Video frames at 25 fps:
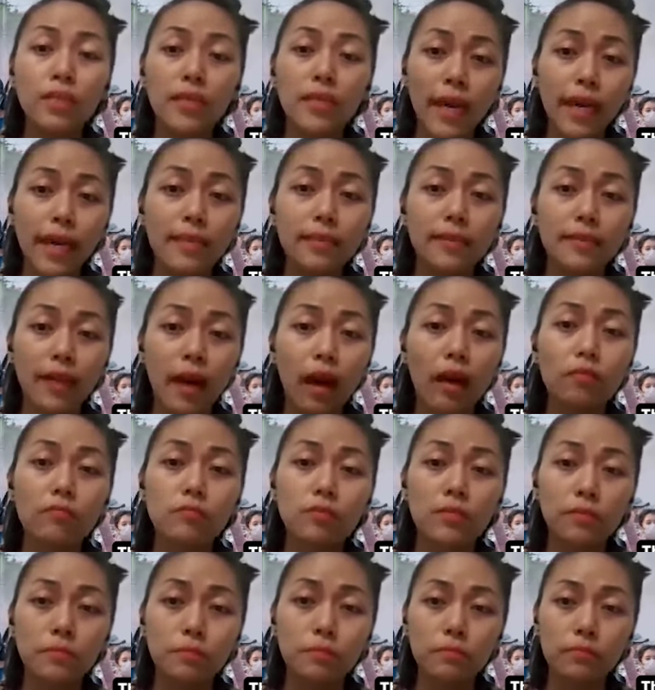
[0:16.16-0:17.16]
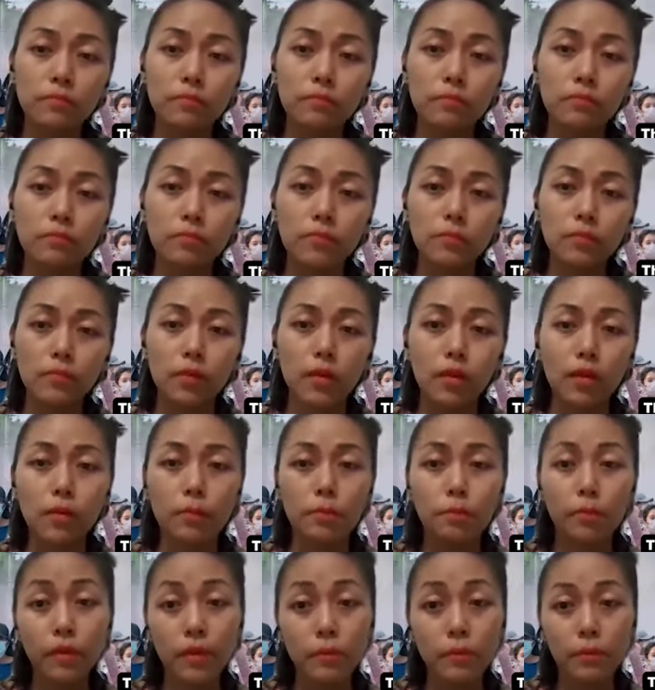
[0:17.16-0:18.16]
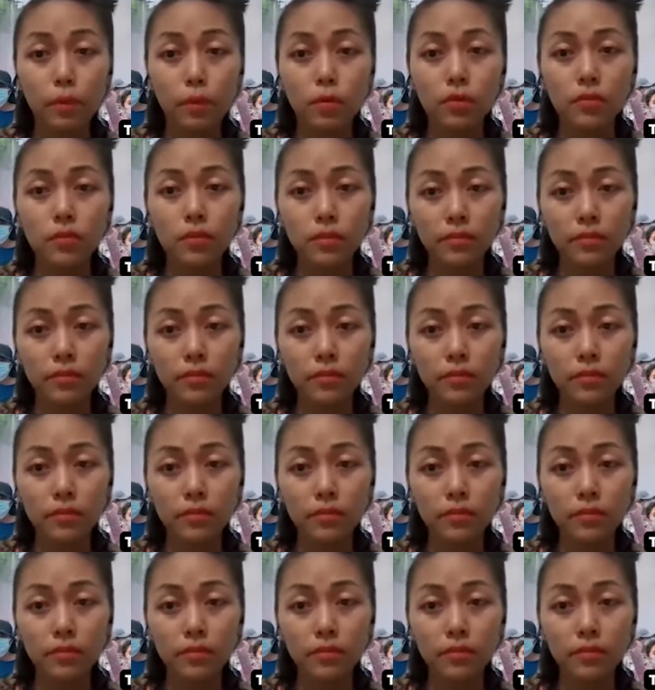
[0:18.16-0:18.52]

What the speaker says: than 8,000 people,